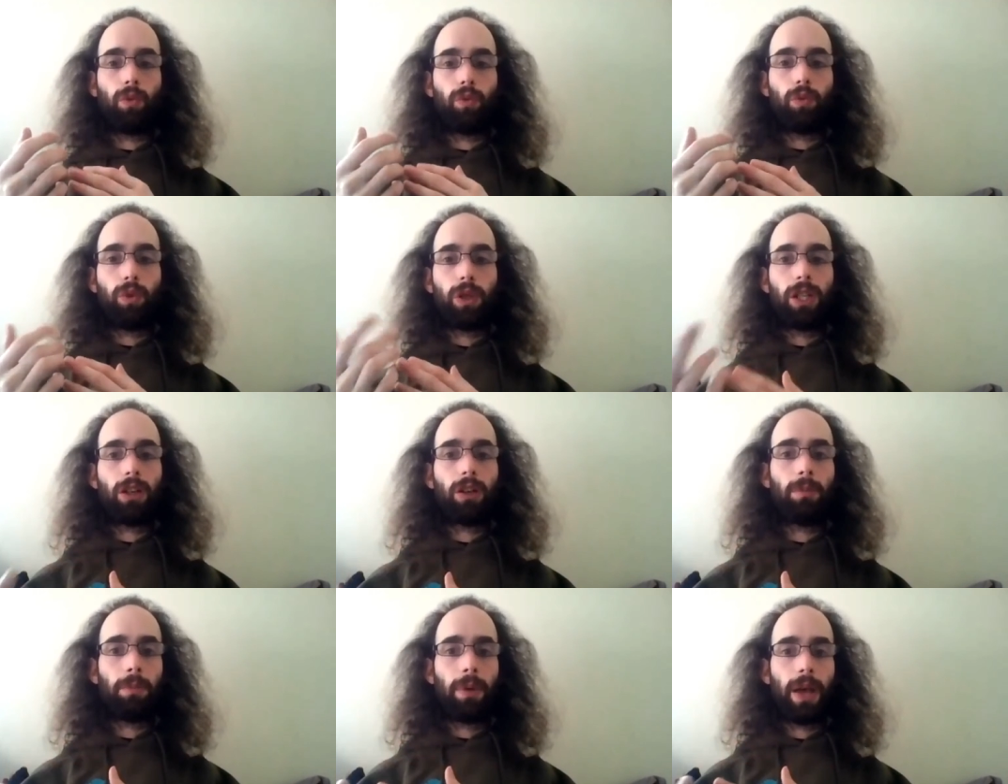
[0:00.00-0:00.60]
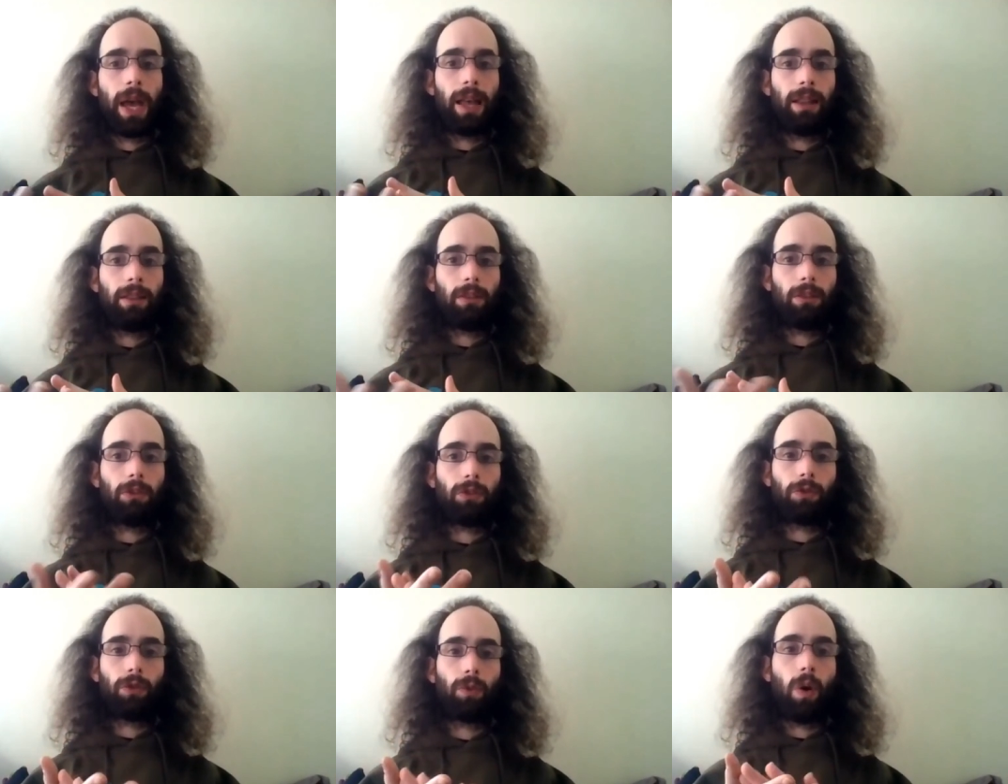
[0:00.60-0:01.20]

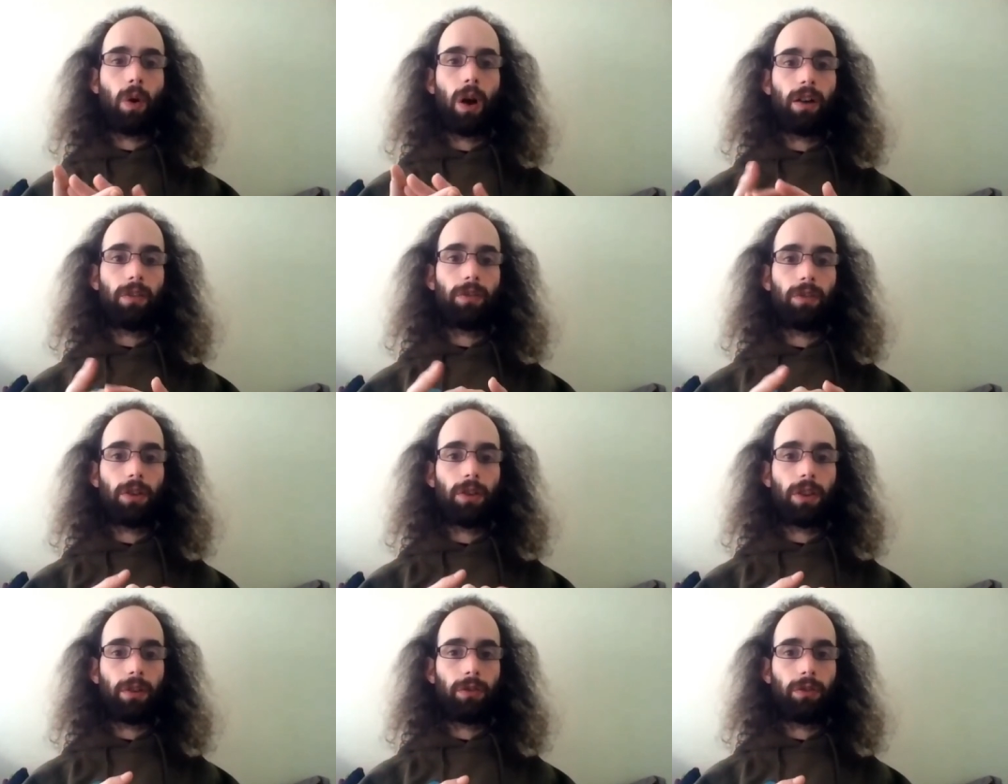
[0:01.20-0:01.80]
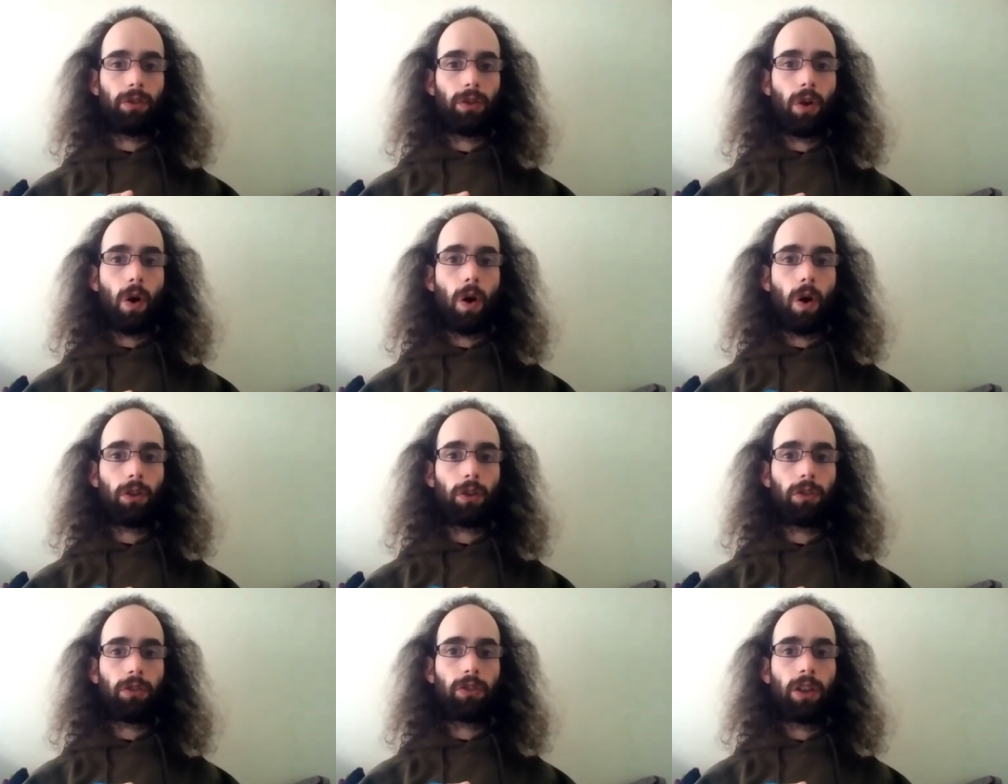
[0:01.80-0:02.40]
recompense for whatever they've
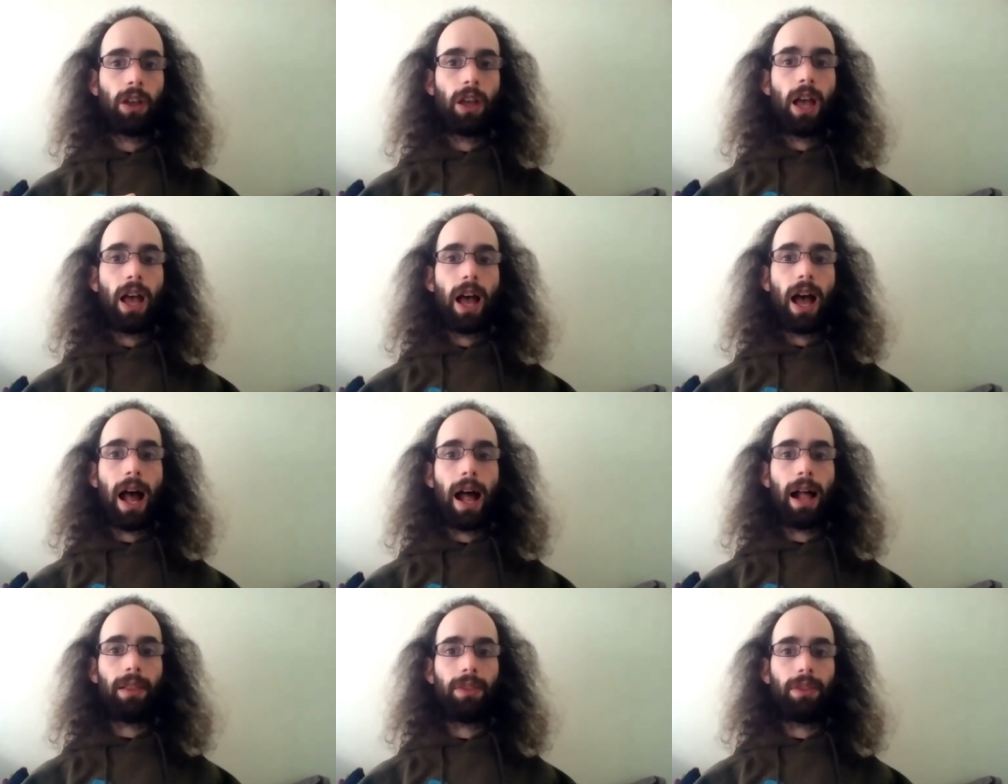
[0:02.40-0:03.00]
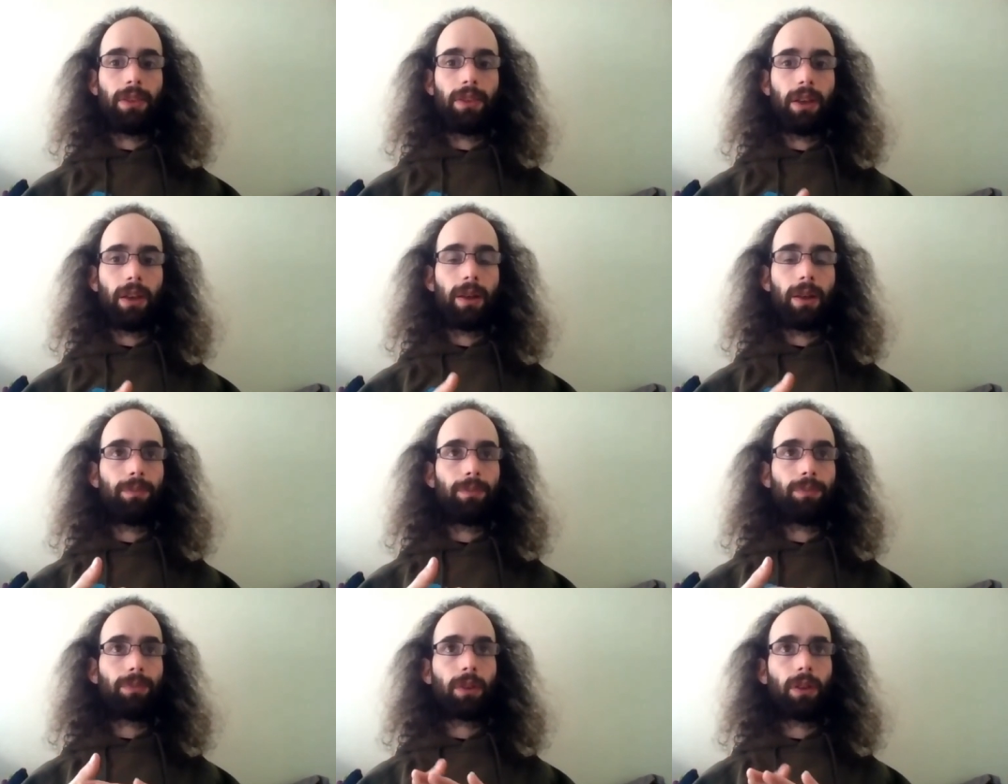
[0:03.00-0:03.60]
lost. And
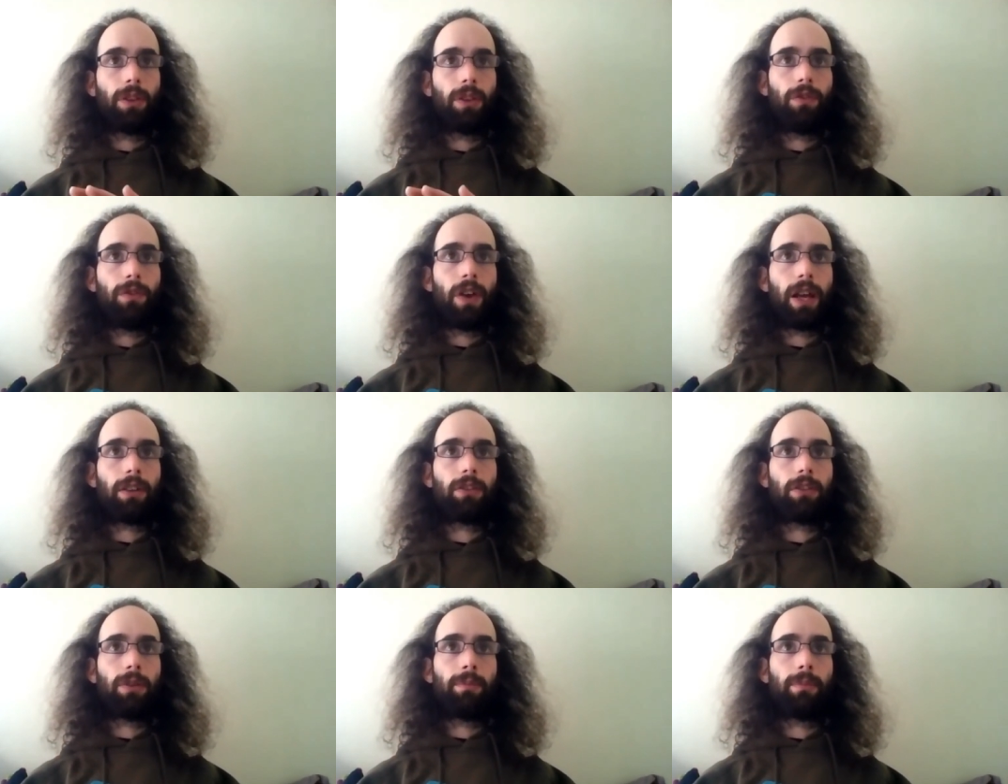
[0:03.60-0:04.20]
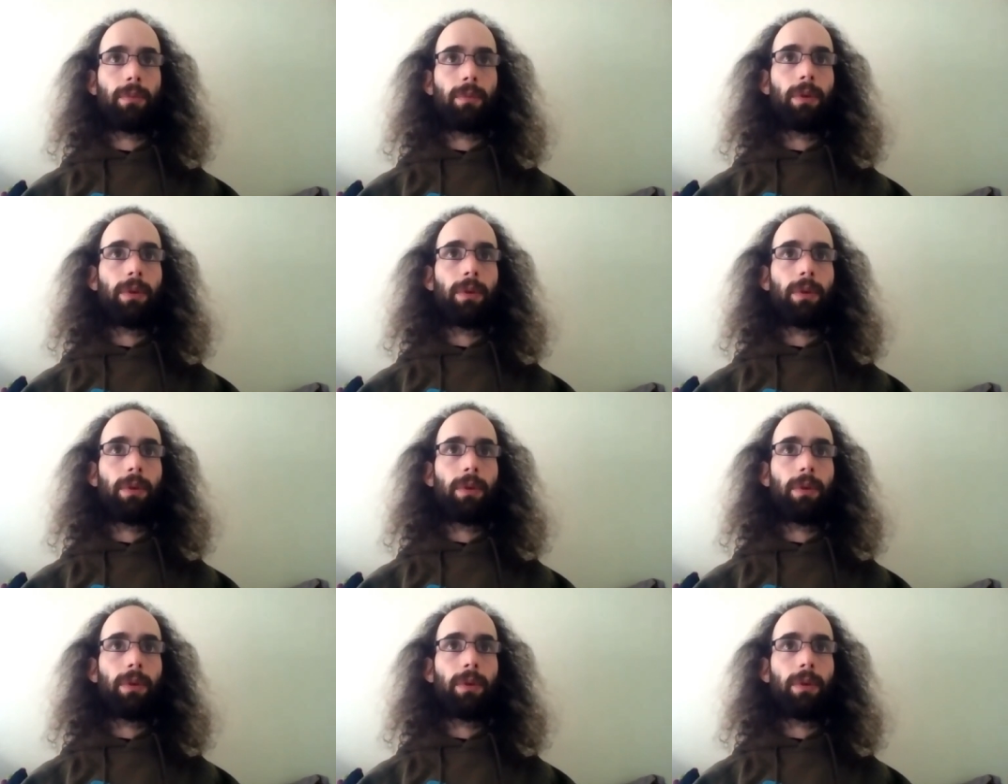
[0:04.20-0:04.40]
the, the victim